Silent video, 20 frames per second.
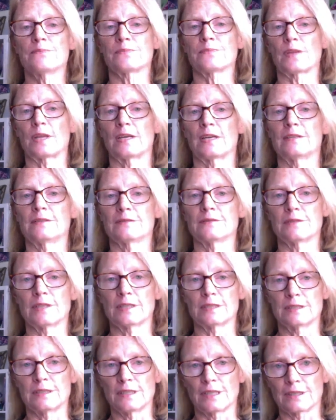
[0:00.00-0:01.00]
and,
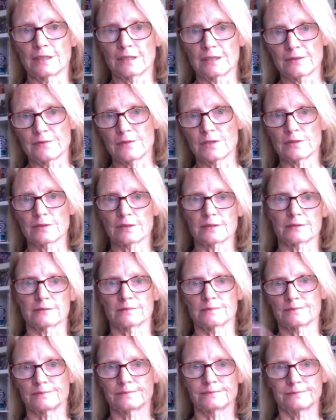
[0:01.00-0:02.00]
you know, gives you a
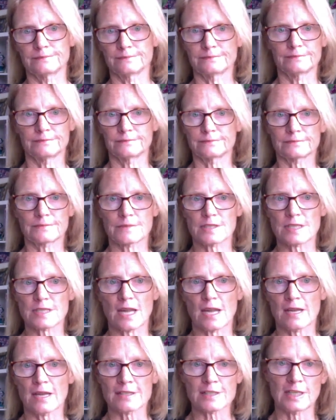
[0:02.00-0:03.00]
little
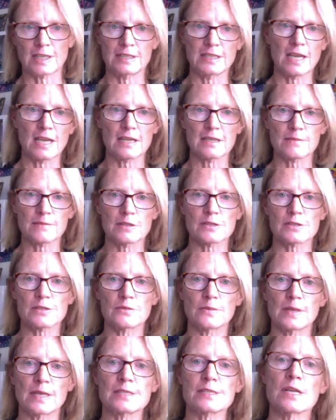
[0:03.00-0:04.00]
star saying, yeah, your
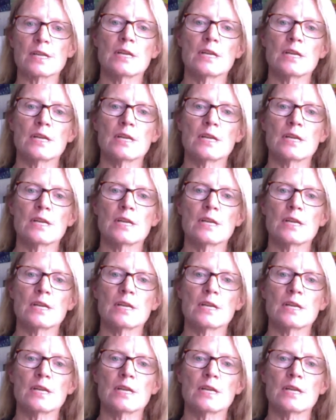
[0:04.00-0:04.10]
personal best.